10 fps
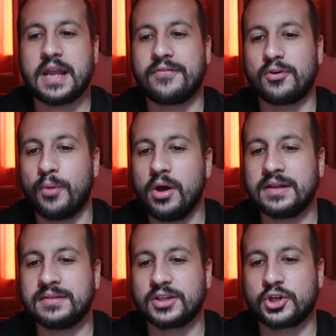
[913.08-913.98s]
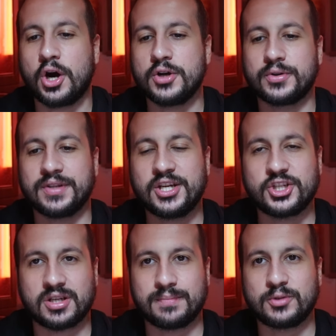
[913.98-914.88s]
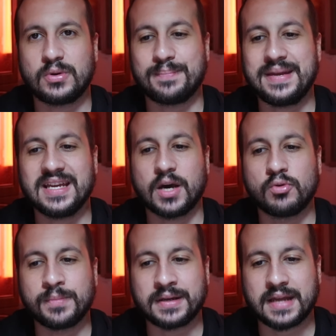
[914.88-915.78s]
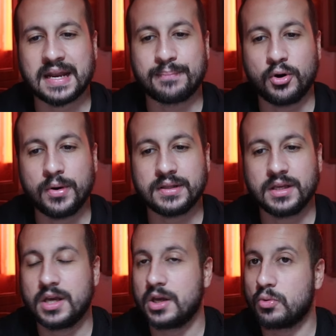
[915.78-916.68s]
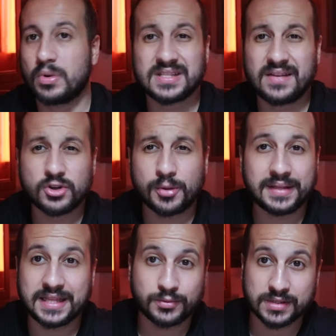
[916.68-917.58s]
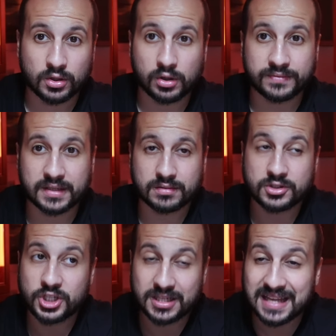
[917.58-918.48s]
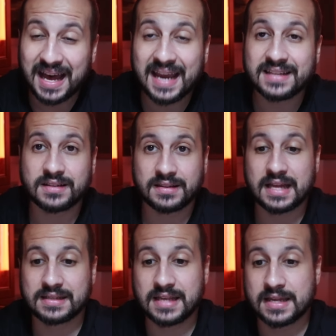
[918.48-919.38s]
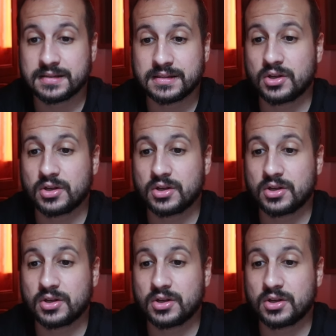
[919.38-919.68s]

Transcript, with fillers: Now, for Boland, the contradiction between being a woman and a poet was never completely resolved, and she died in that sense.